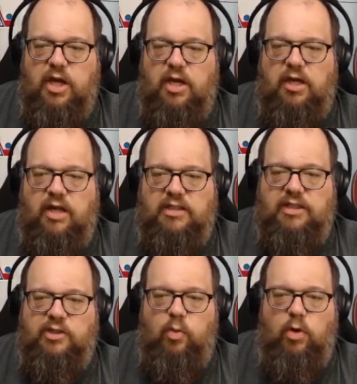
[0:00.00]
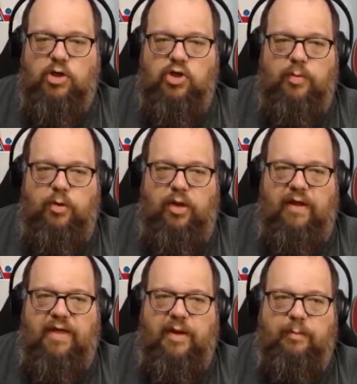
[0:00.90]
Kostic, one dribble,
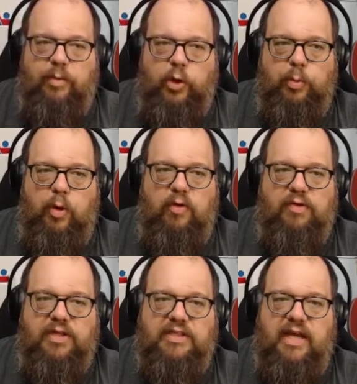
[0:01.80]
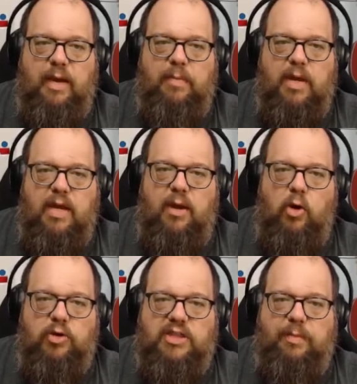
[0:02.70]
and then boom, over the top.
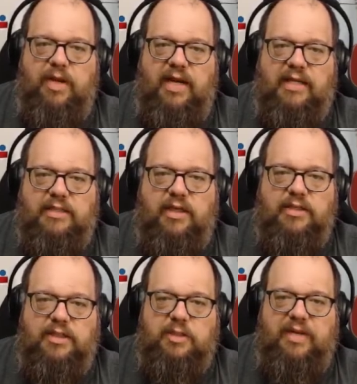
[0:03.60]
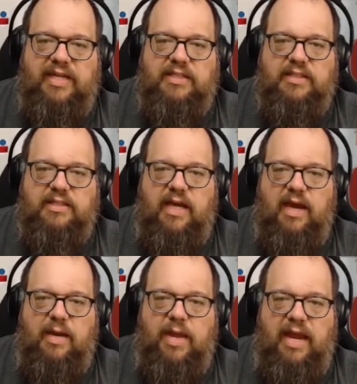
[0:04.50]
Osimhen has tons of space,
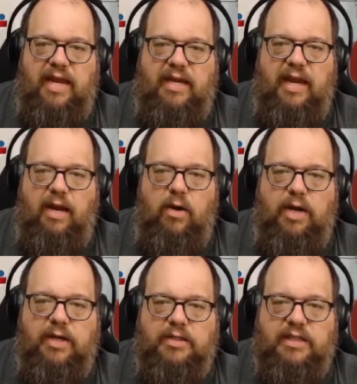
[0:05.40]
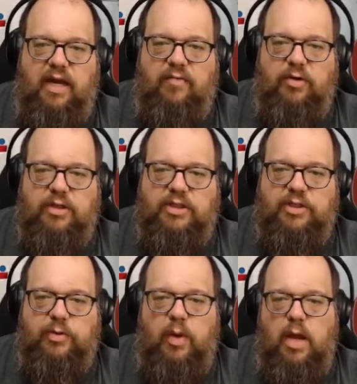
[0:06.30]
time, and area to cover
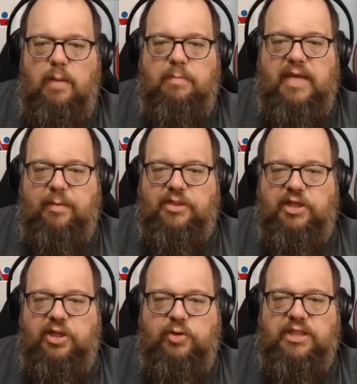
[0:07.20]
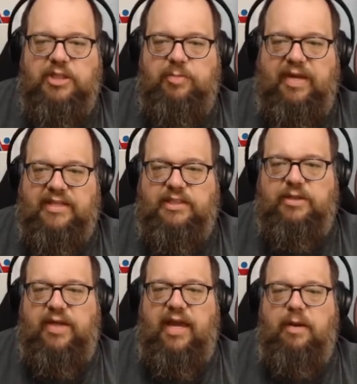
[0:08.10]
to be able to use his pace to
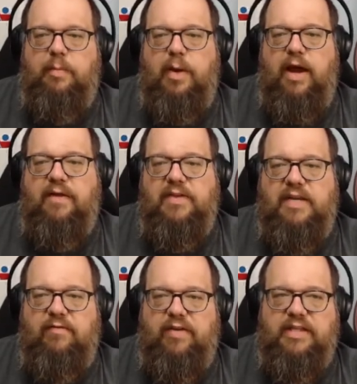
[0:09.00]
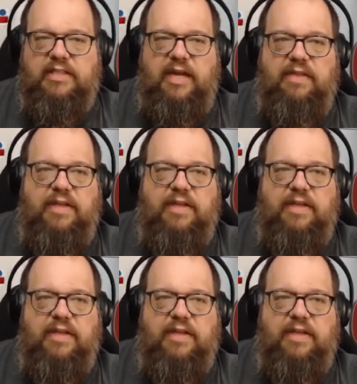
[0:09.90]
get behind the defense and then